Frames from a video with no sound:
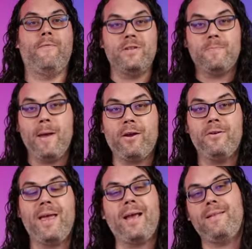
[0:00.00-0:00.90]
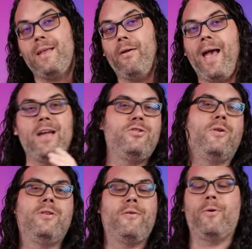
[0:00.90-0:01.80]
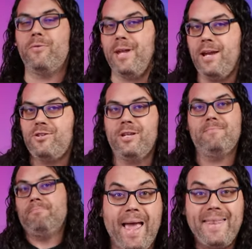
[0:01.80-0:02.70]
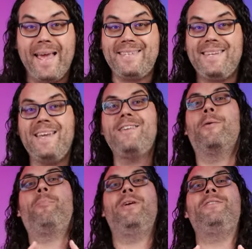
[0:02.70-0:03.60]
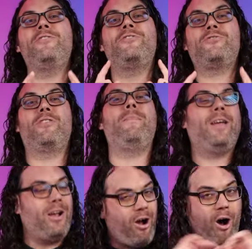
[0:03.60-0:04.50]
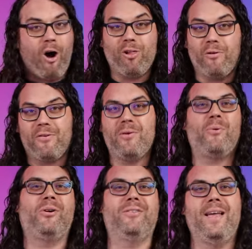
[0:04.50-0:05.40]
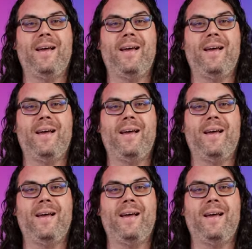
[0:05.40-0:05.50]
If it's MakerDeck, they'll add you into the rotation, and that's it, your printer's streaming all over the world